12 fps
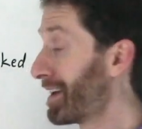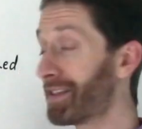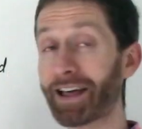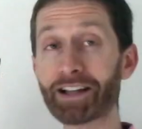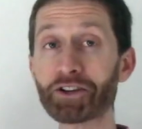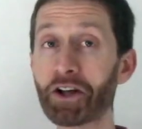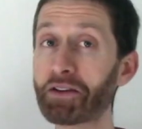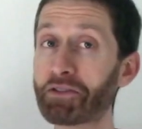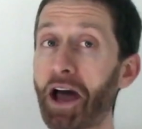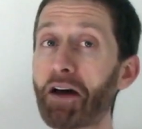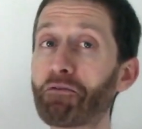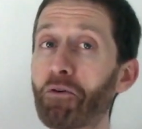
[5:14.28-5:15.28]
That's all I've
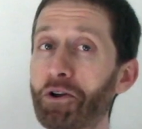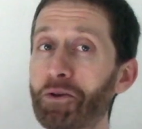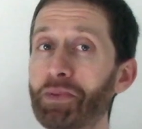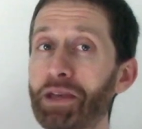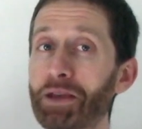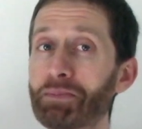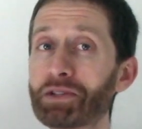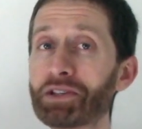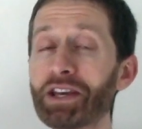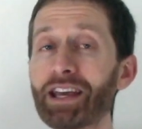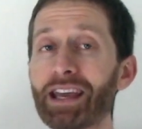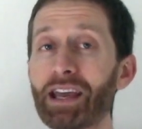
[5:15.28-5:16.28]
got for you
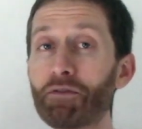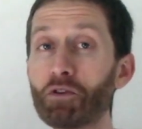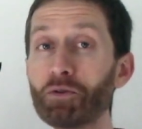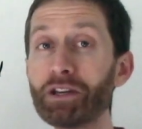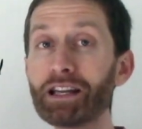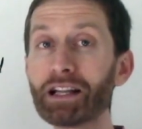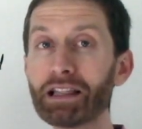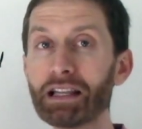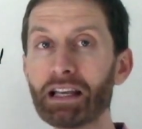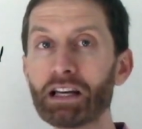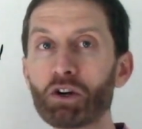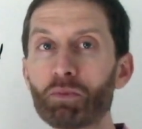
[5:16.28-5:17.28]
peeps. If you need a
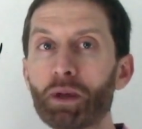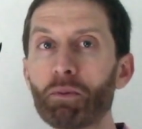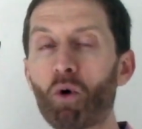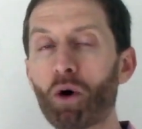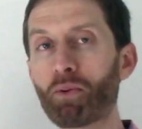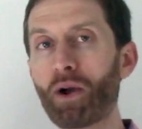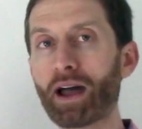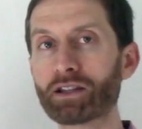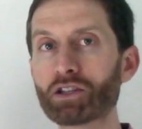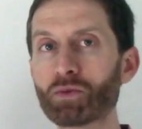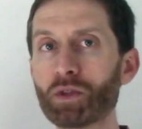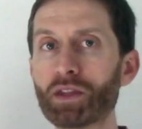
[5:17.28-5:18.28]
little bit more
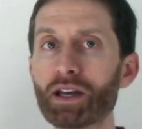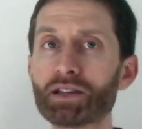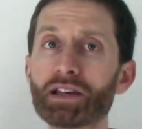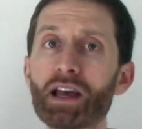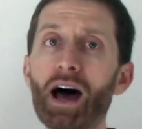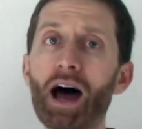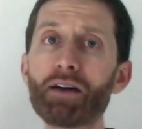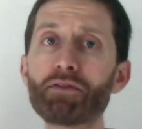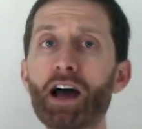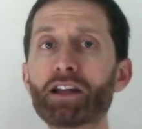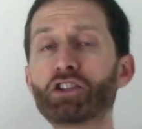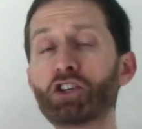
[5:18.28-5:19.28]
practice with this, I've
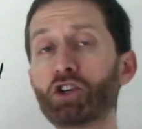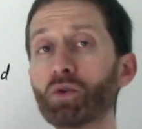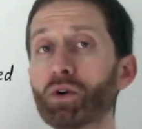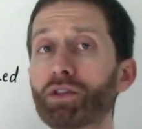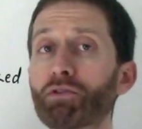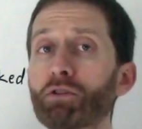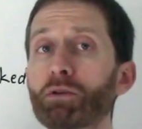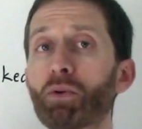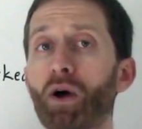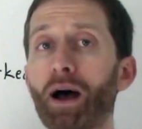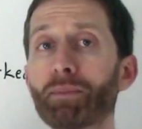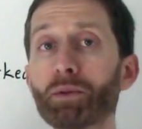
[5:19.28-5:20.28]
got two or three
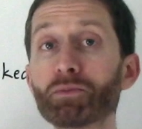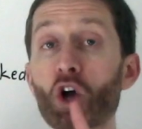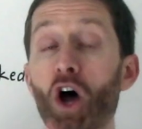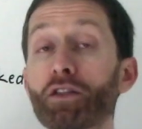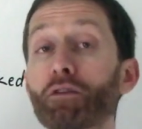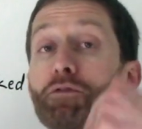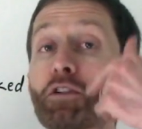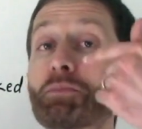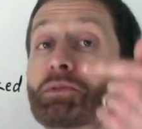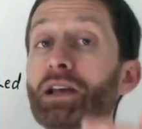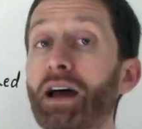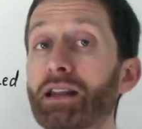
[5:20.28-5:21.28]
problems on the flip
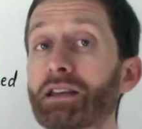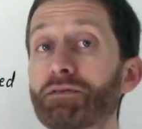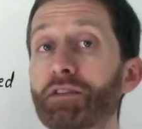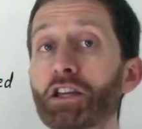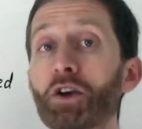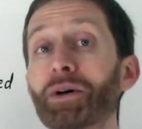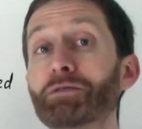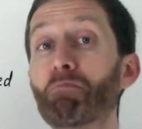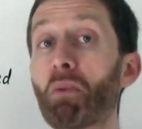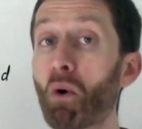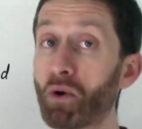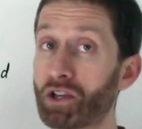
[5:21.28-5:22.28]
side of this video as
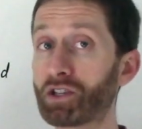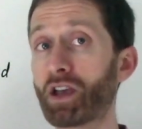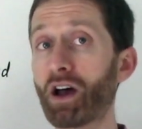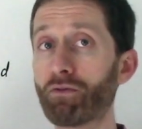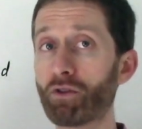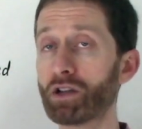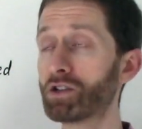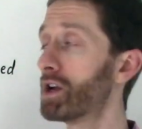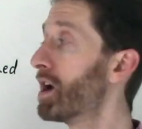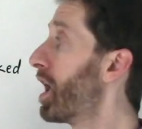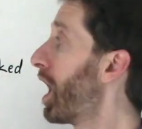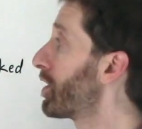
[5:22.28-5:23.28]
bonus coverage.
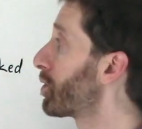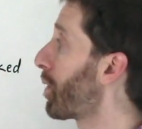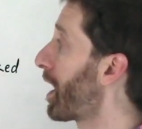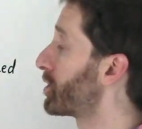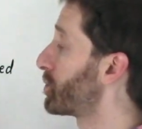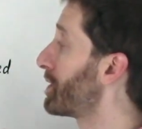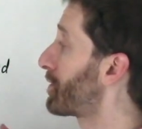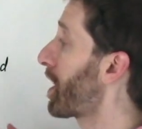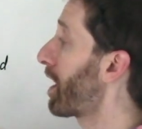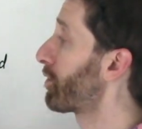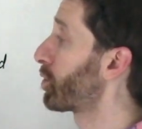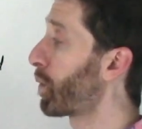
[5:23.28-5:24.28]
Otherwise, we've
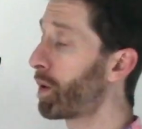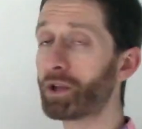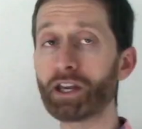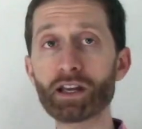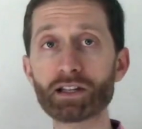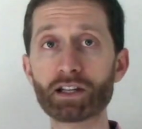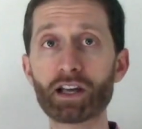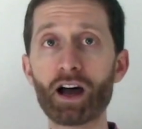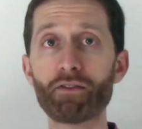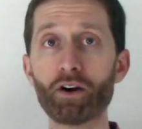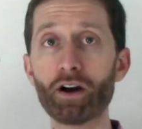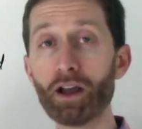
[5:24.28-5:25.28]
covered what we needed to
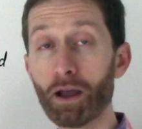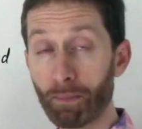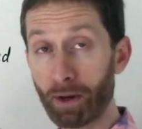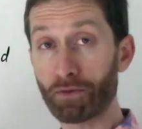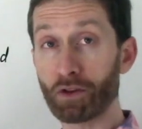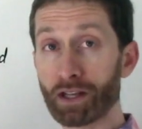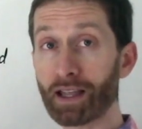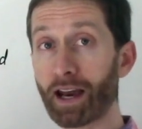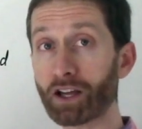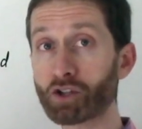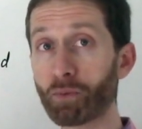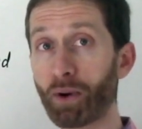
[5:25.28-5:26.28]
cover. But if you need that
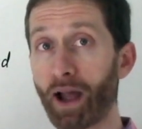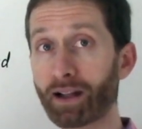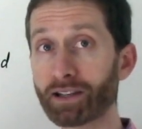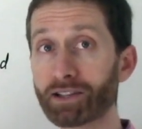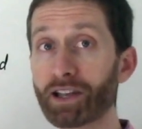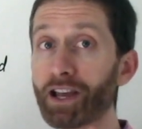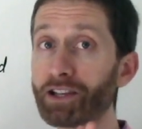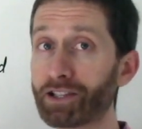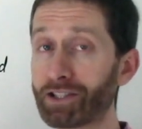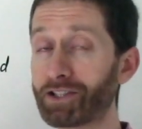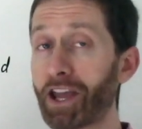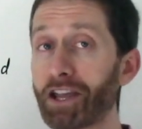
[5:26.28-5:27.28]
extra practice,
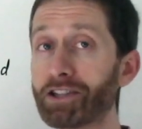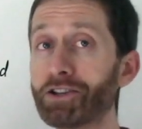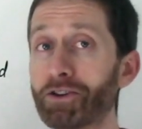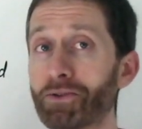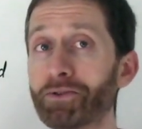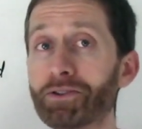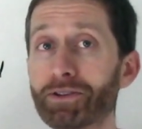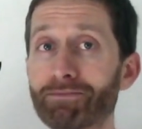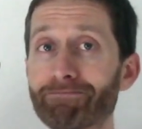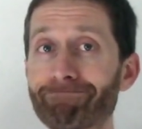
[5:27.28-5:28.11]
stay tuned.